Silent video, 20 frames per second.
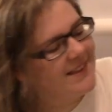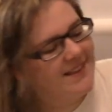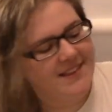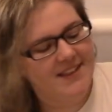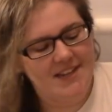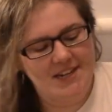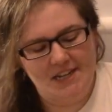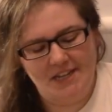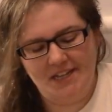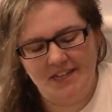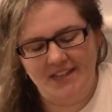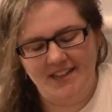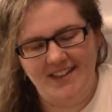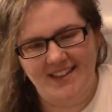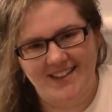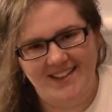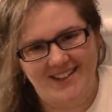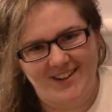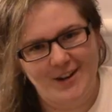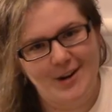didn't,
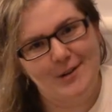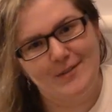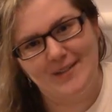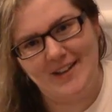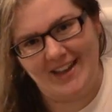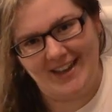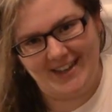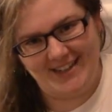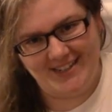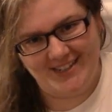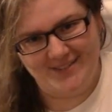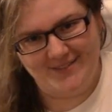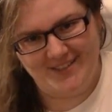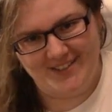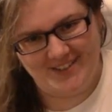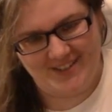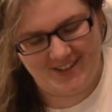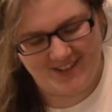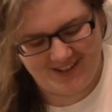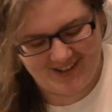her reaction
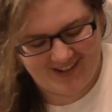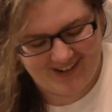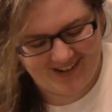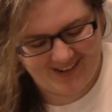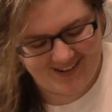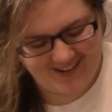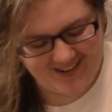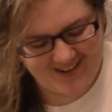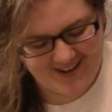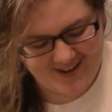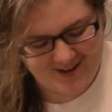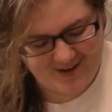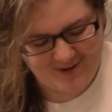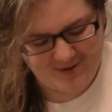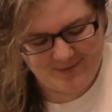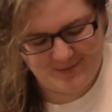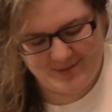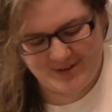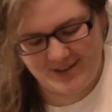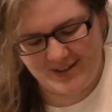wasn't good.
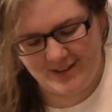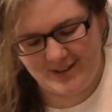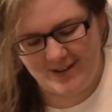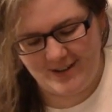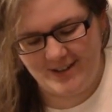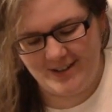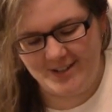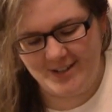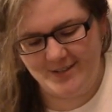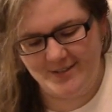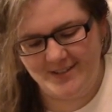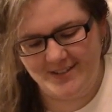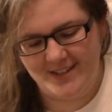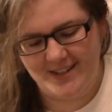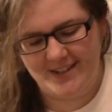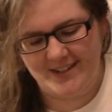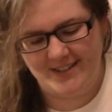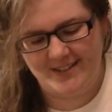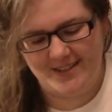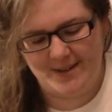She thought she was
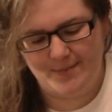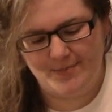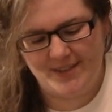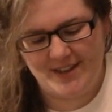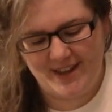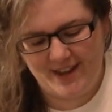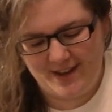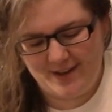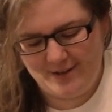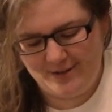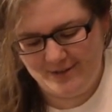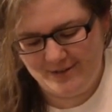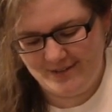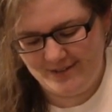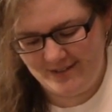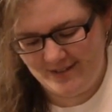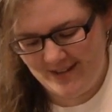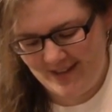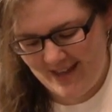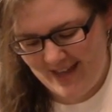getting something
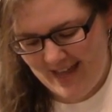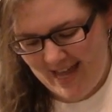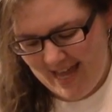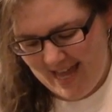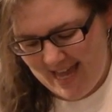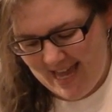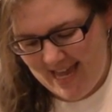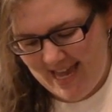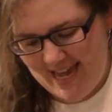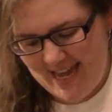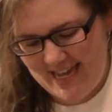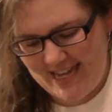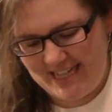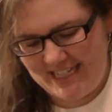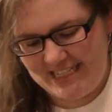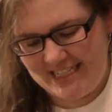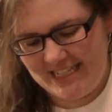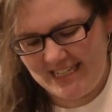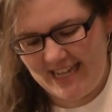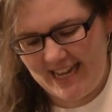else,
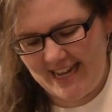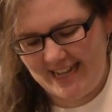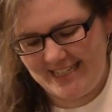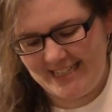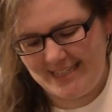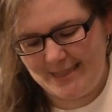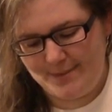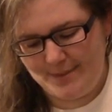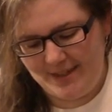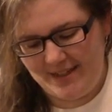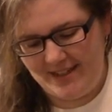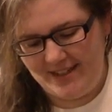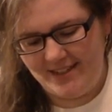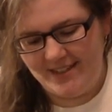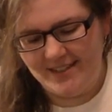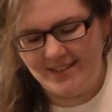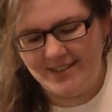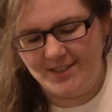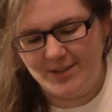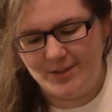and she asked
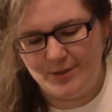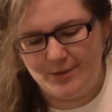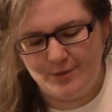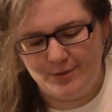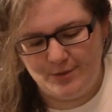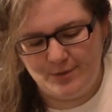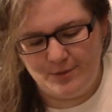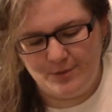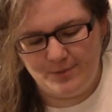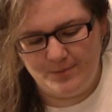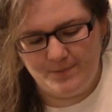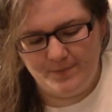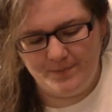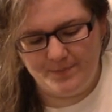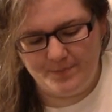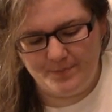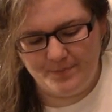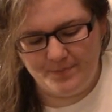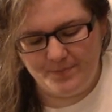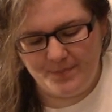me to
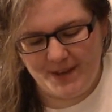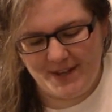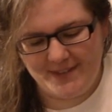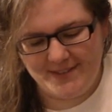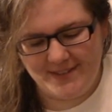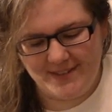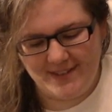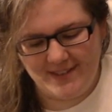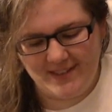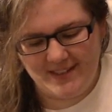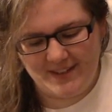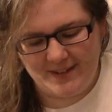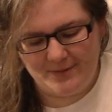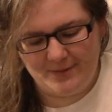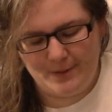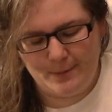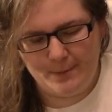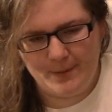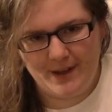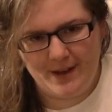basically
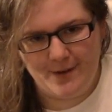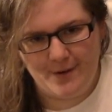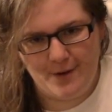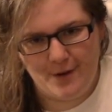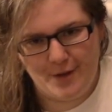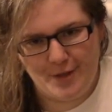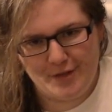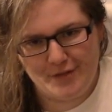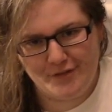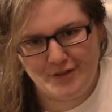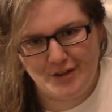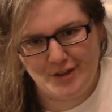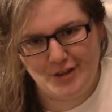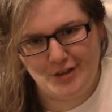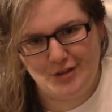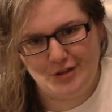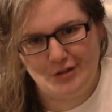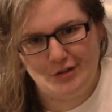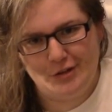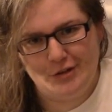rip out all of
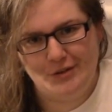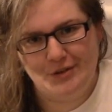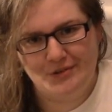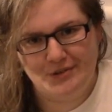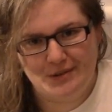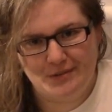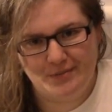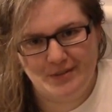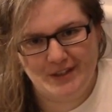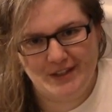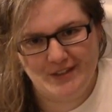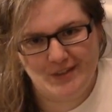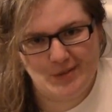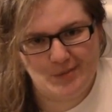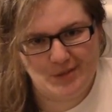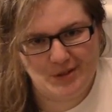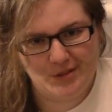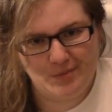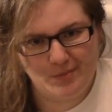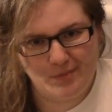Cthulhu and replace
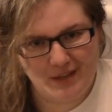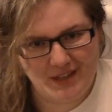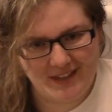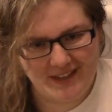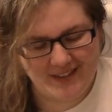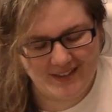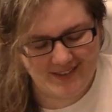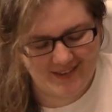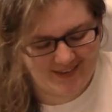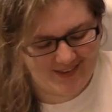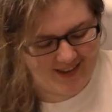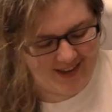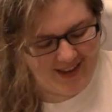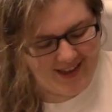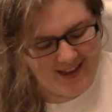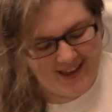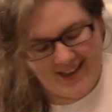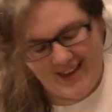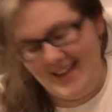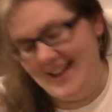them with beads.
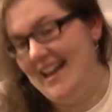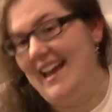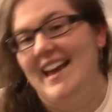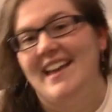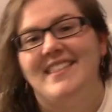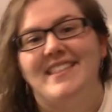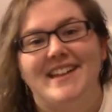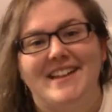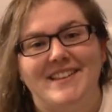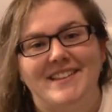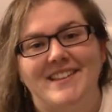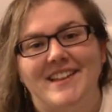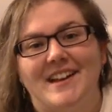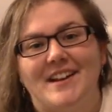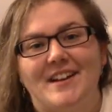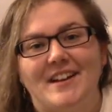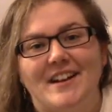And that's not